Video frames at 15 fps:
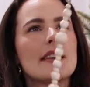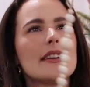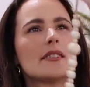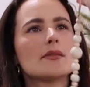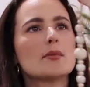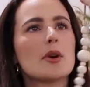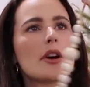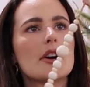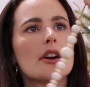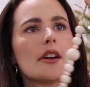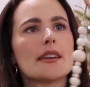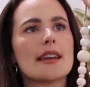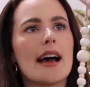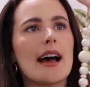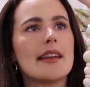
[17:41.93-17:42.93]
These were
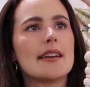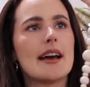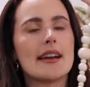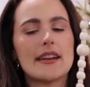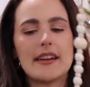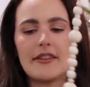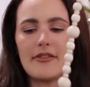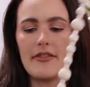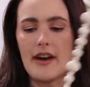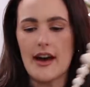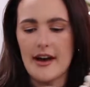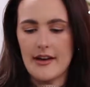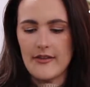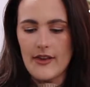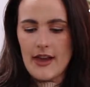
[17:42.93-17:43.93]

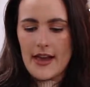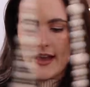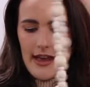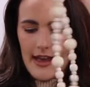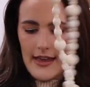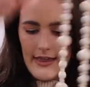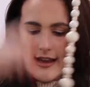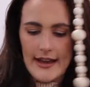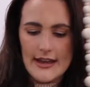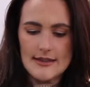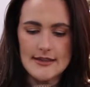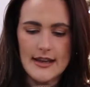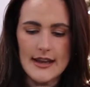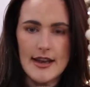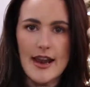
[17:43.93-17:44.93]
$9.95, and like I
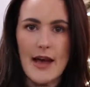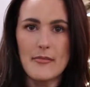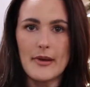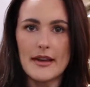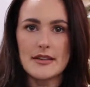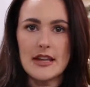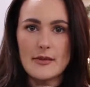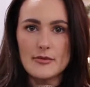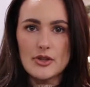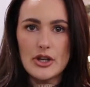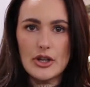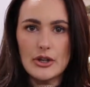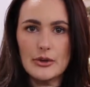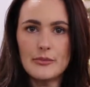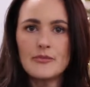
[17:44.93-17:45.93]
said, I picked up
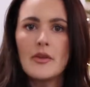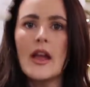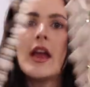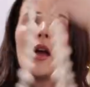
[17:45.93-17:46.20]
2,